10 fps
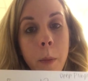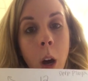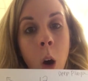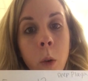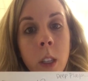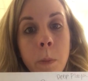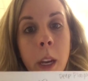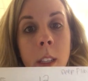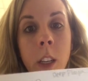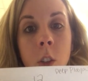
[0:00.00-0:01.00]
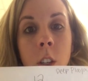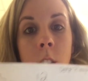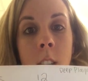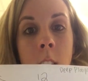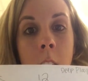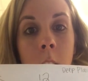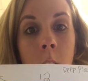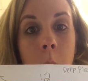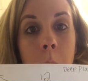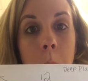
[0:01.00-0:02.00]
But always pay attention to that
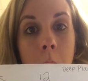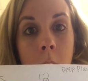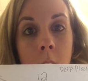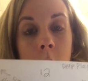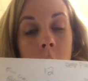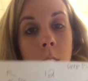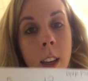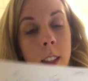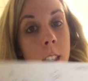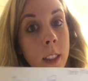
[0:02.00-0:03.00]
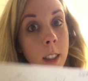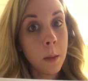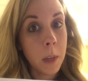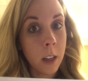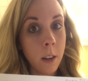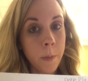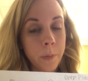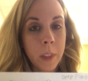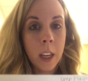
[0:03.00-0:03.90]
glowing man that is in the middle.